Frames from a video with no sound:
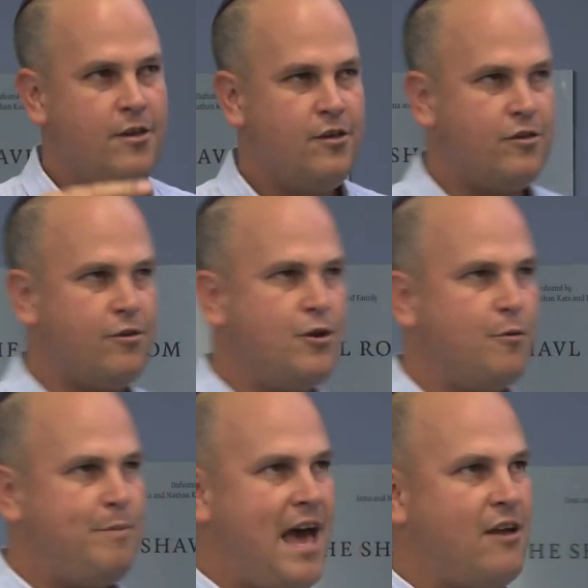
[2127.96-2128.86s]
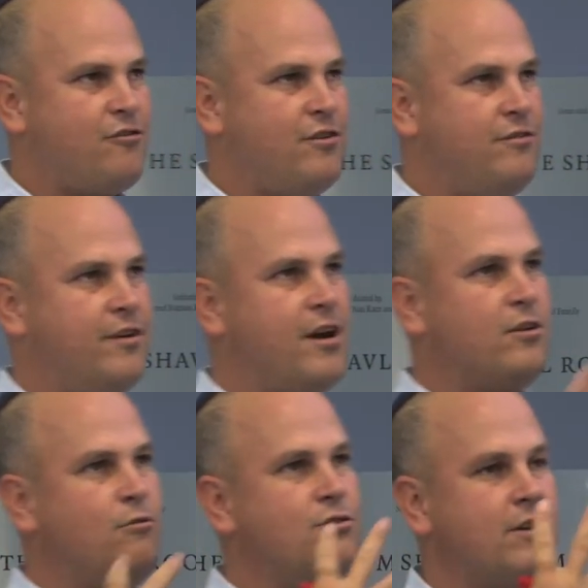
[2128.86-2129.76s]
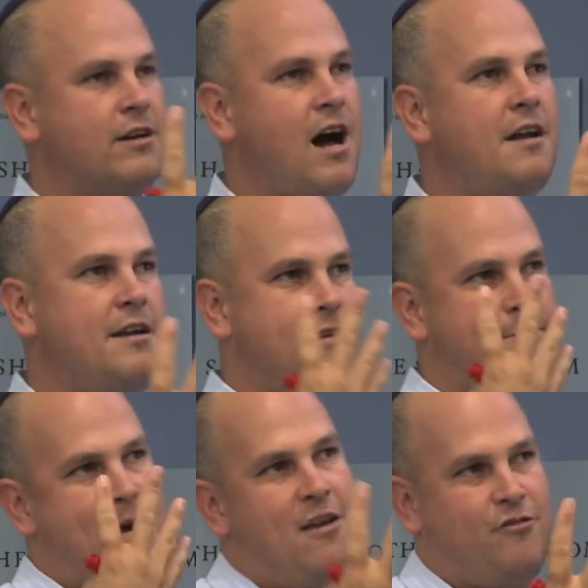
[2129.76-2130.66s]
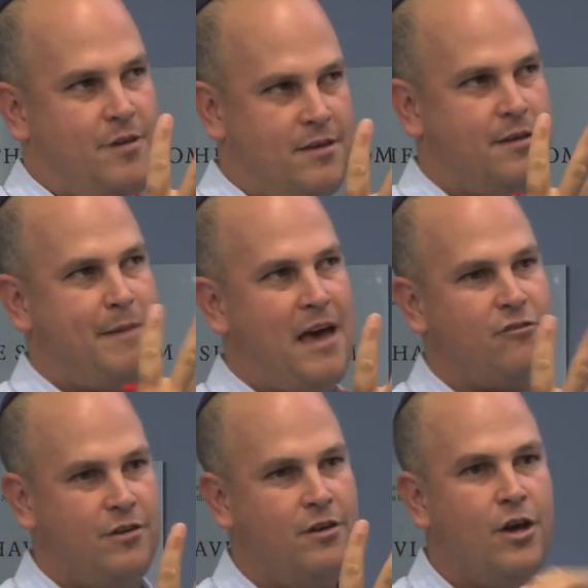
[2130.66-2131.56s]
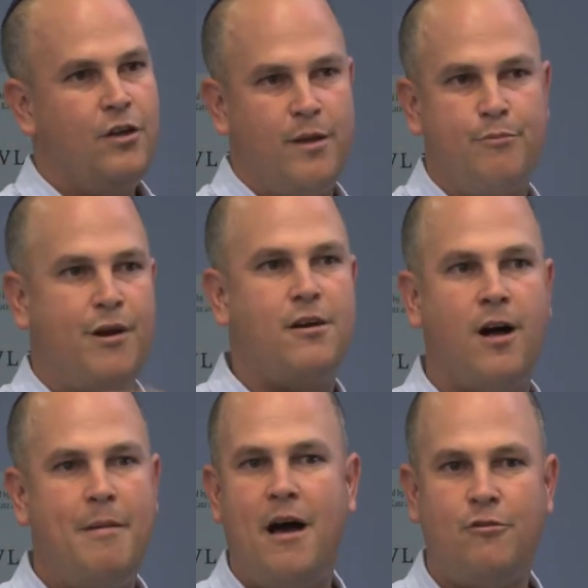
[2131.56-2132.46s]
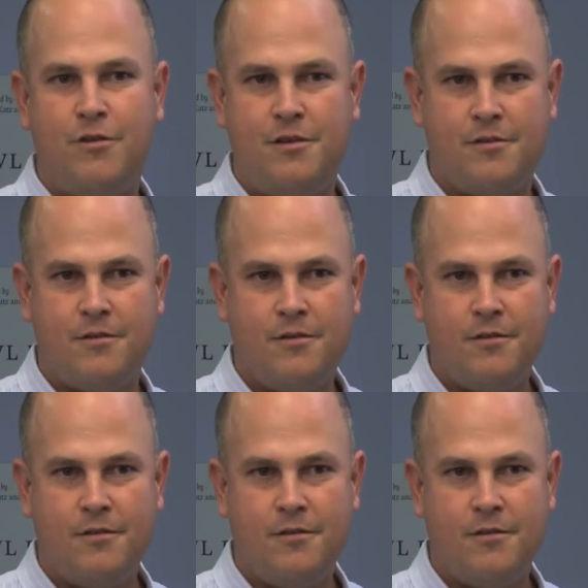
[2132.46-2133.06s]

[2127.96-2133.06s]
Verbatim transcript: so your passion to get close to God is a, bash, is a passion to break all boundaries.